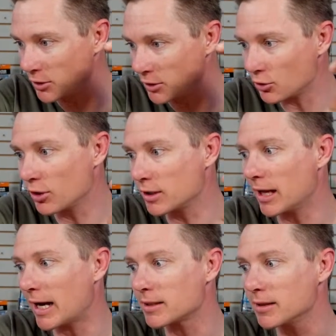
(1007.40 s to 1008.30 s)
Get your
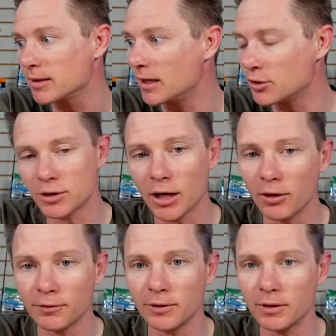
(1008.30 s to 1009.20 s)
glasses, get
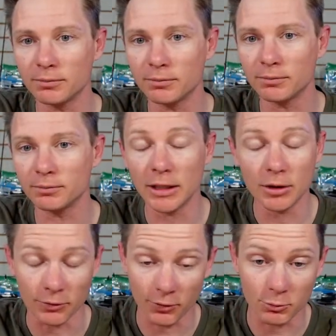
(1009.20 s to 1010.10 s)
yourself
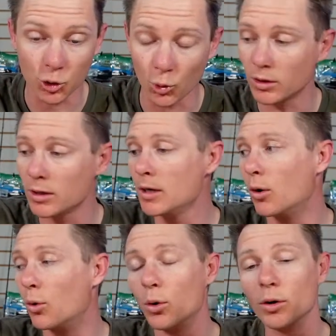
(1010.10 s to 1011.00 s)
either from shore
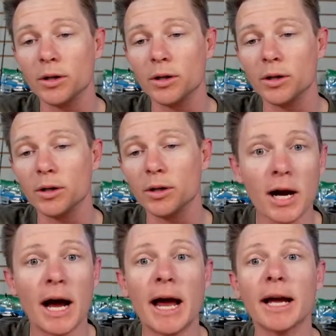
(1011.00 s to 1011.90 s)
or get a
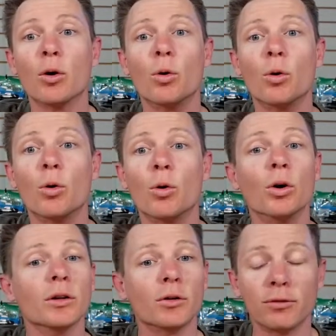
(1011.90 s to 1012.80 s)
small kayak or a
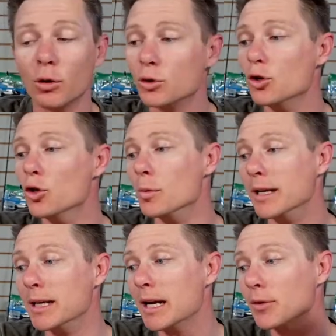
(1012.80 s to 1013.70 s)
little tube
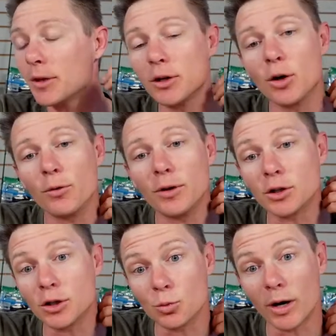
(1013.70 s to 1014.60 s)
and get out there and
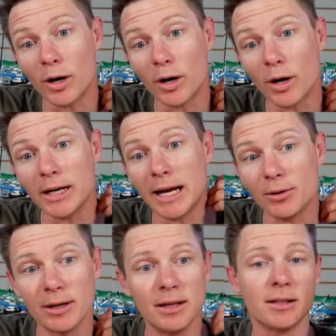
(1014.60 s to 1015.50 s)
go fish. Right
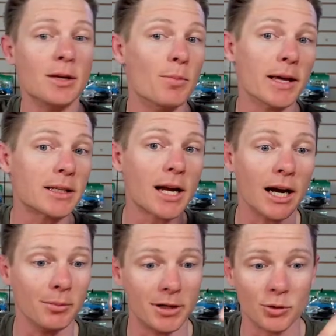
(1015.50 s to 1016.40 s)
now is the best
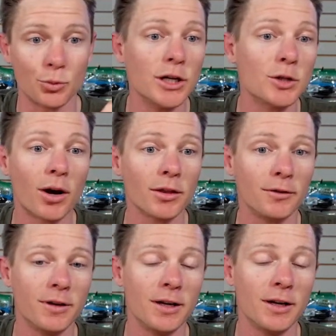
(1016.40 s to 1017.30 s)
time because
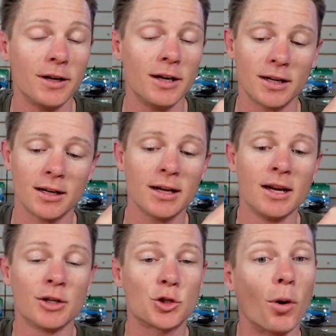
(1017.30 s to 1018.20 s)
pre-spawn they're fishing.
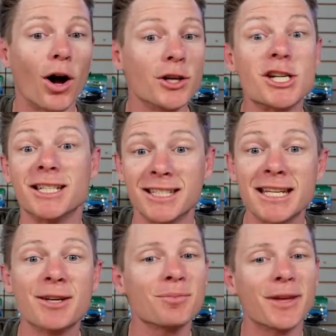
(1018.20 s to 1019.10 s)
Spawn, you can
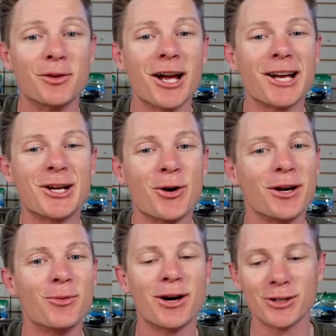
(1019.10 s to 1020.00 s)
see them and they're
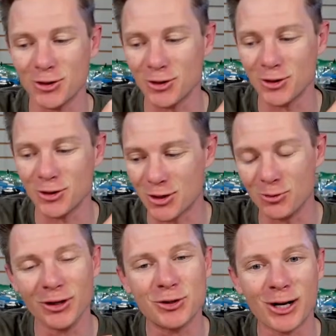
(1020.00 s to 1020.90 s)
not going to go in, so you could
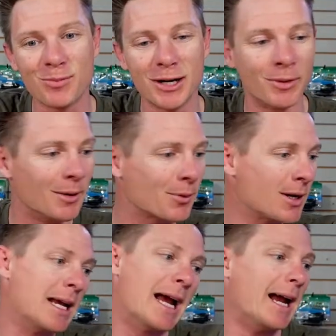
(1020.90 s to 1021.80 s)
really try to beat them up